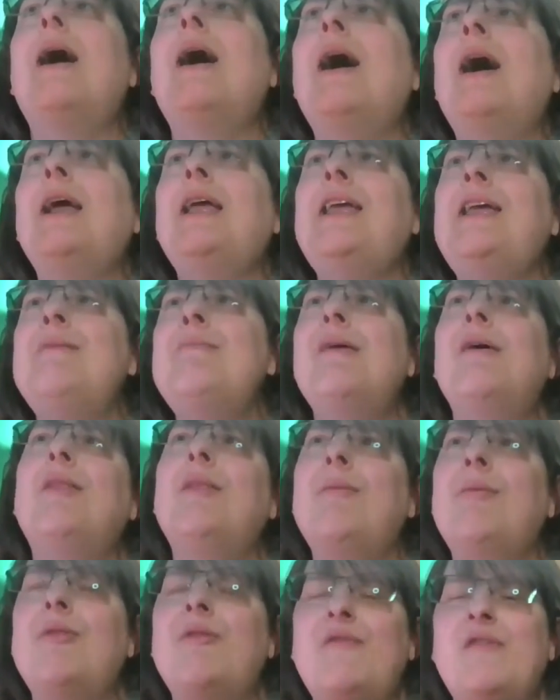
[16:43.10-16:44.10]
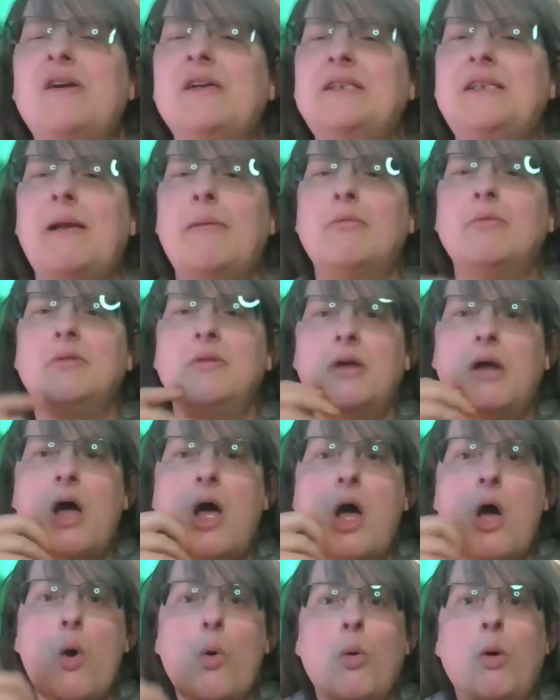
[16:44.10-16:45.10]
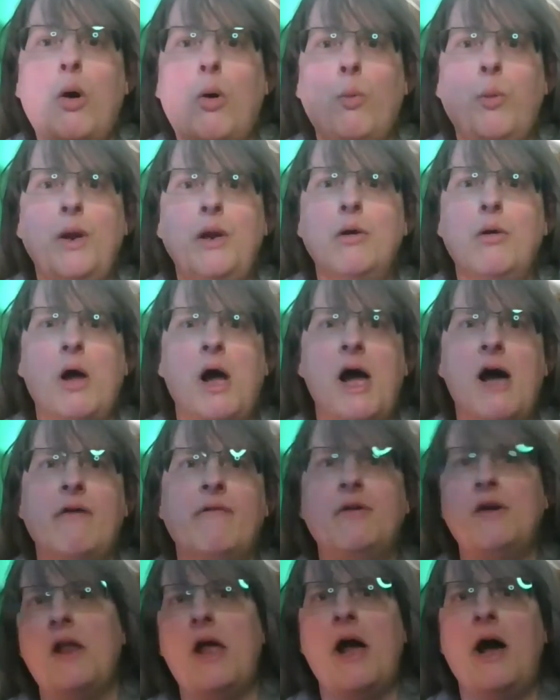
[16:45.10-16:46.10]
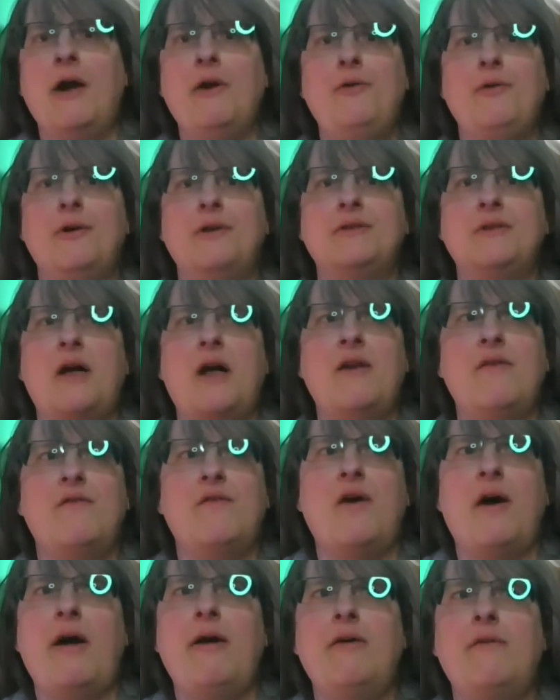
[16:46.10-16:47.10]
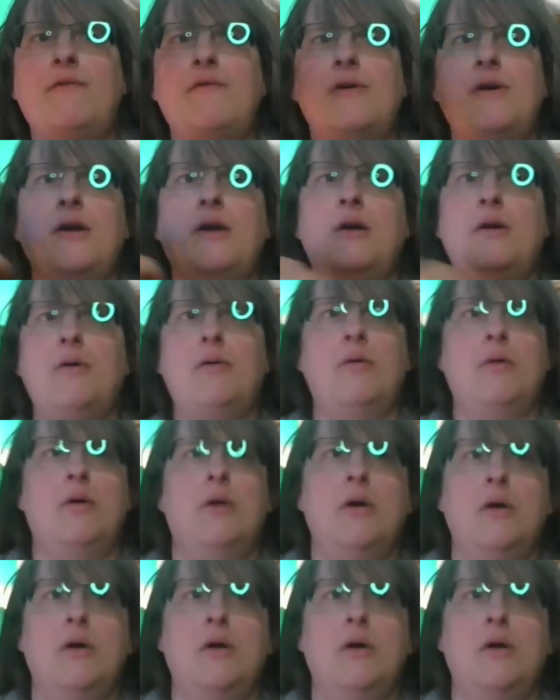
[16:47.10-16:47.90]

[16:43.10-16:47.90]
I uh, emailed them the first time. Well, we don't have an address on file for you.